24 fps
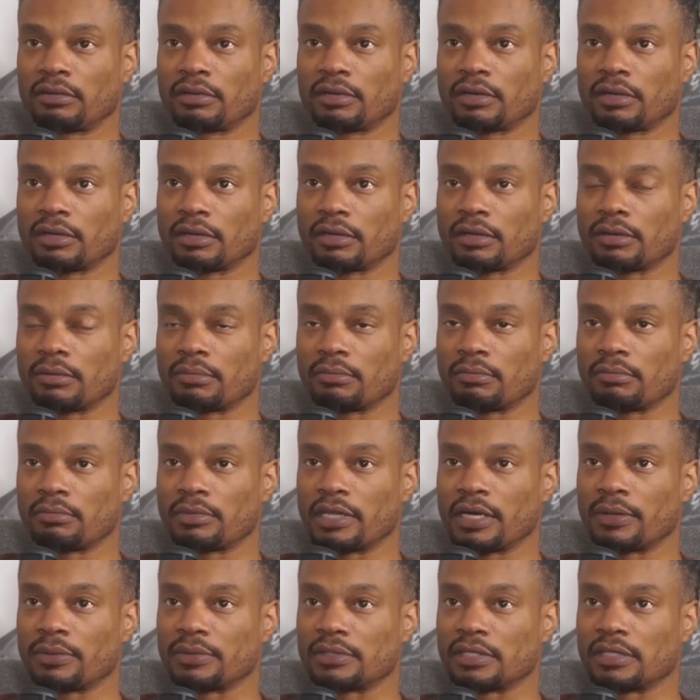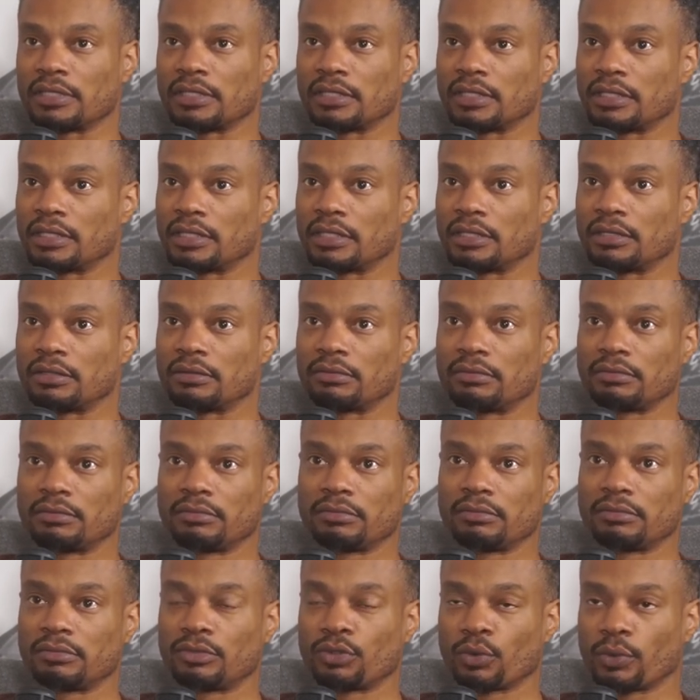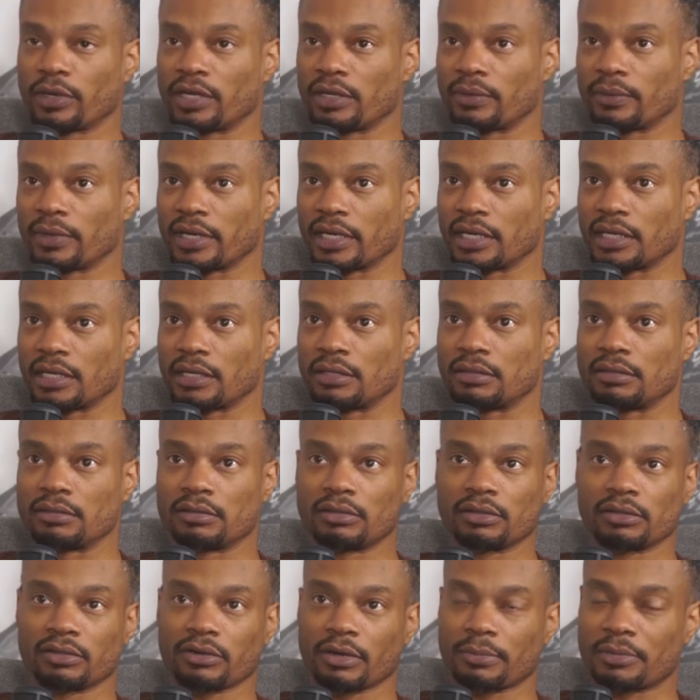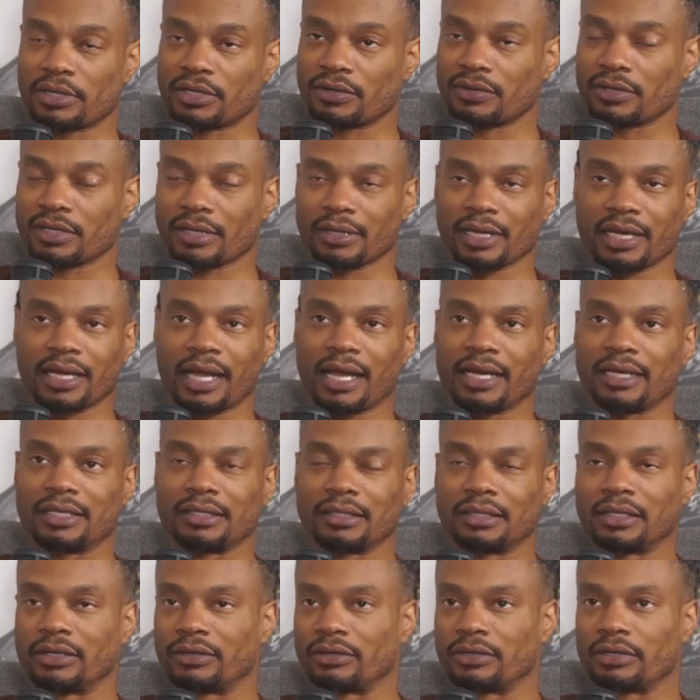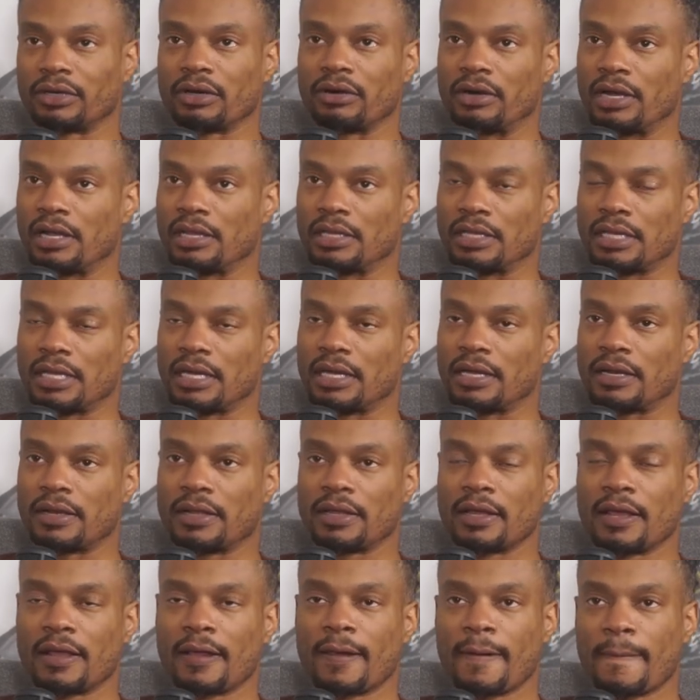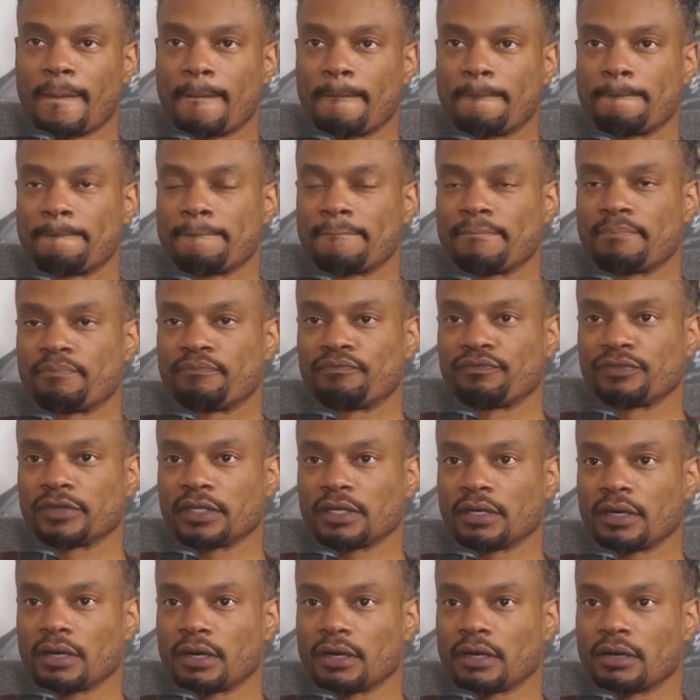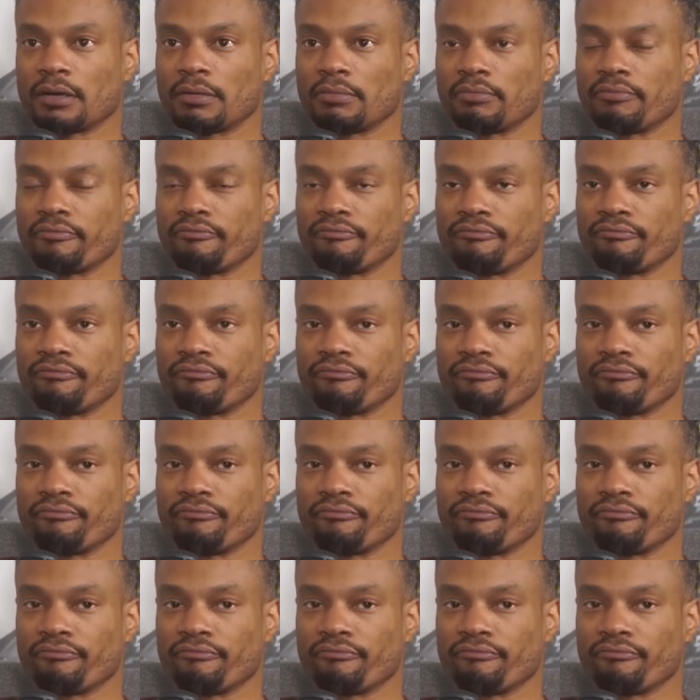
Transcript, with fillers: um, that was in the league. Dwyane Wade, Kermit, like I could literally go down the line. Um,